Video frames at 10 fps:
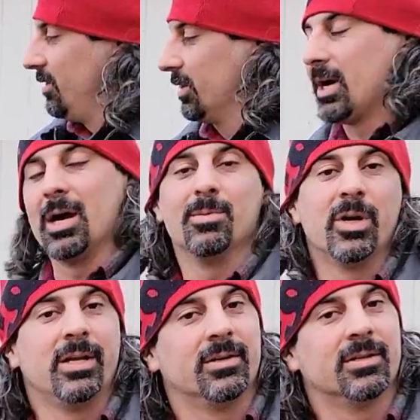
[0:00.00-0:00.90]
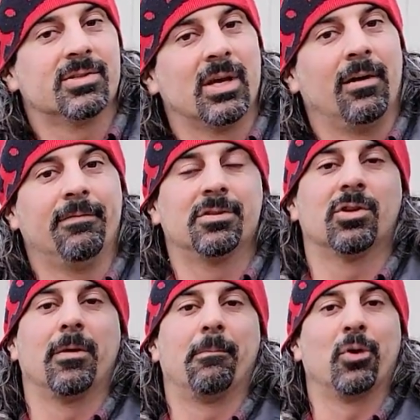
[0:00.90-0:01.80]
the carburetor itself is a
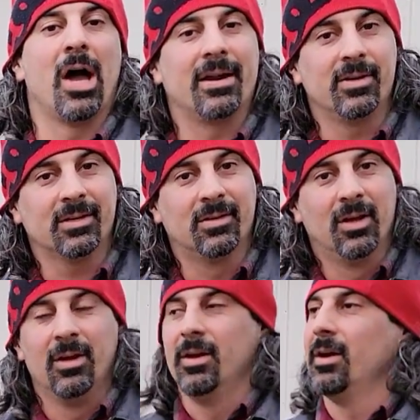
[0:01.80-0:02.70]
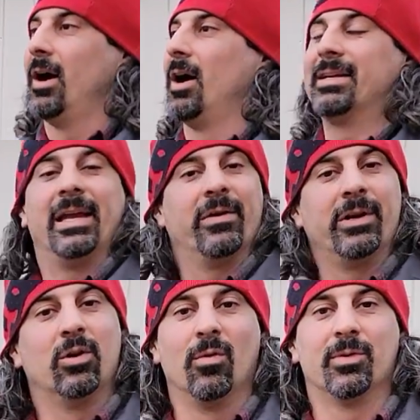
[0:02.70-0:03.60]
good product.
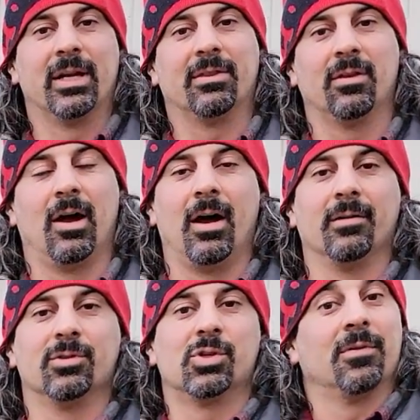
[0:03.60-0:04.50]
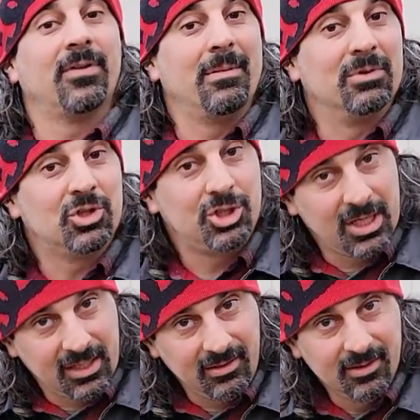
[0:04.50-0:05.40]
Gary over at Certified
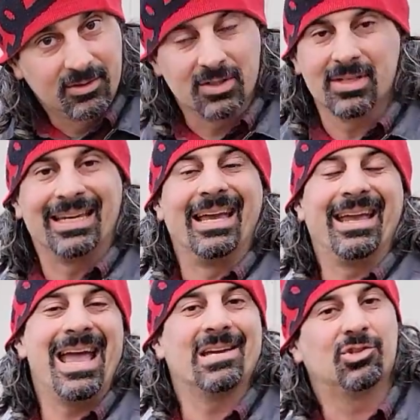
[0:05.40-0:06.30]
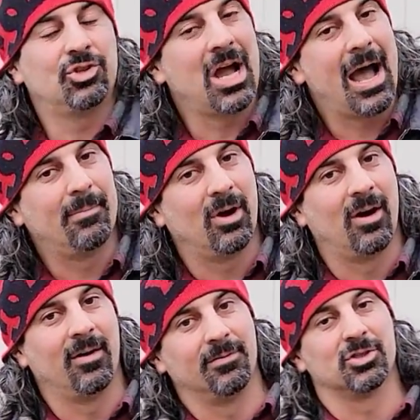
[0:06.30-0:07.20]
Machine does a kick-ass job
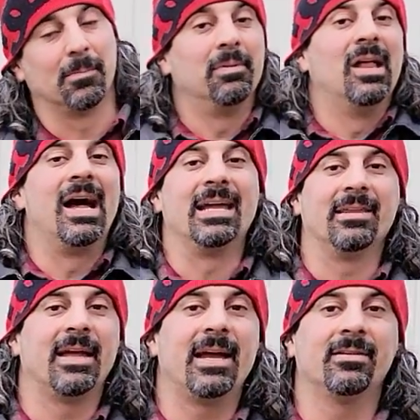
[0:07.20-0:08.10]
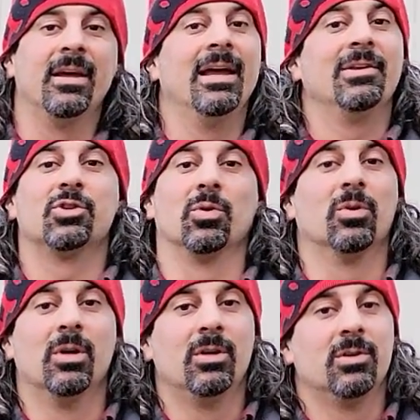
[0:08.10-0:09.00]
of supplying that. So
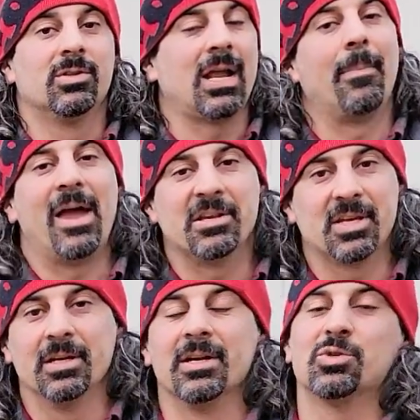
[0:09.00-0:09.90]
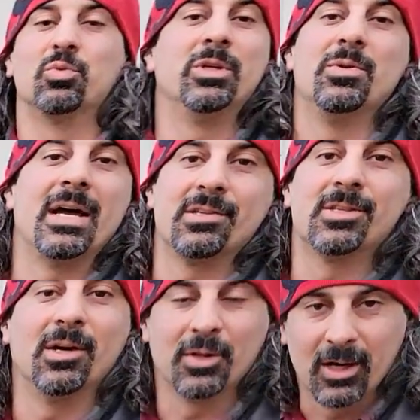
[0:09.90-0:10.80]
stop asking us. We do not
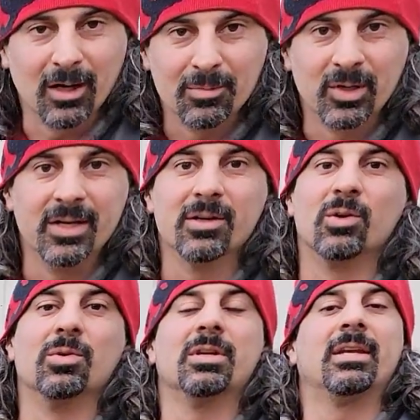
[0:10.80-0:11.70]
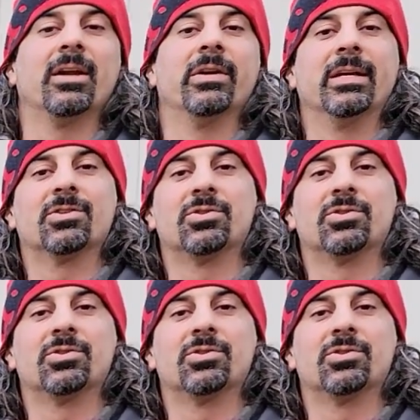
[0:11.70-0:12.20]
sell the carburetor. Go to Gary at